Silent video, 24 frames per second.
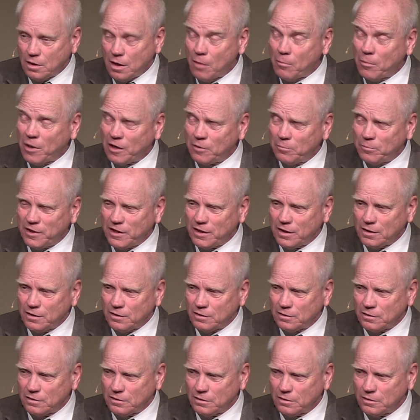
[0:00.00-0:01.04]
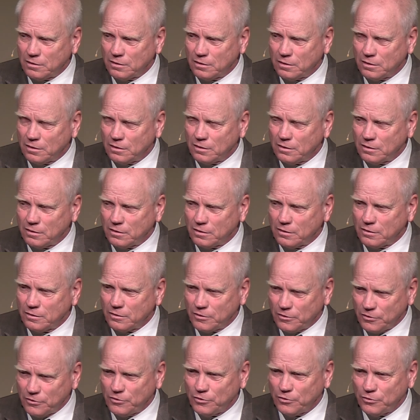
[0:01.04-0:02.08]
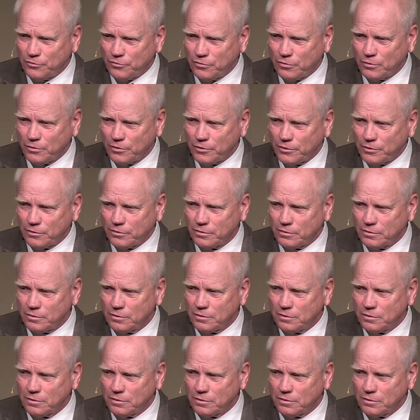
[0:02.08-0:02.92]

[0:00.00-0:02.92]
among men could do for you.